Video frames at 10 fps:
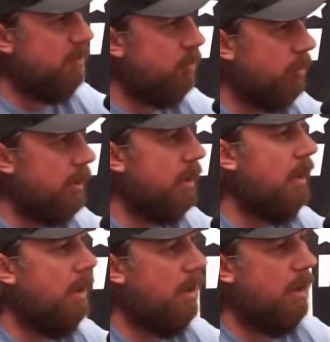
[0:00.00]
the story,
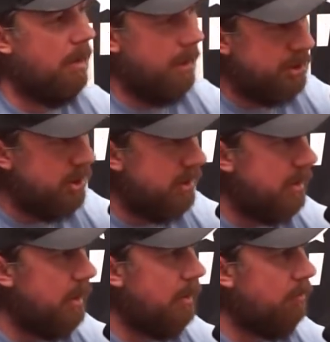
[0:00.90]
like
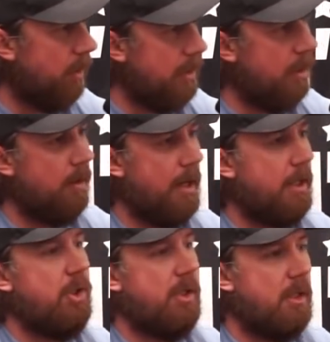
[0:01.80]
JT right now, I
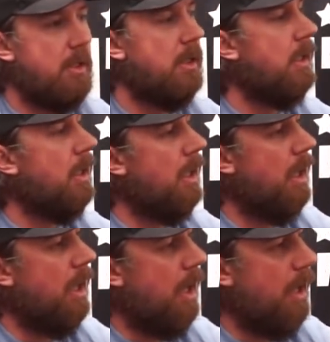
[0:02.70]
had shit.
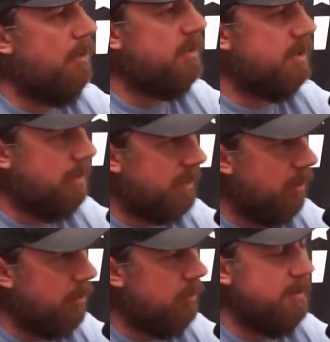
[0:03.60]
Was it
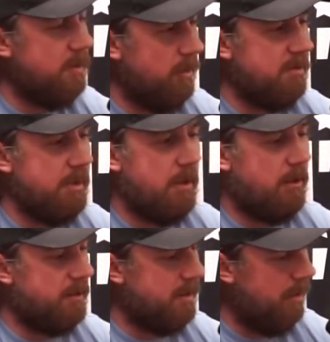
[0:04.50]
McDonald's? It was
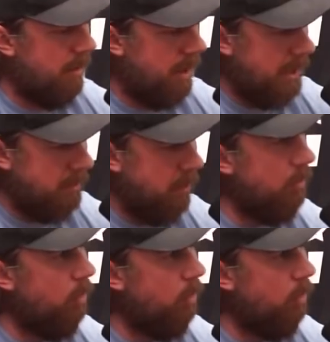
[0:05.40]
McDonald's. I go to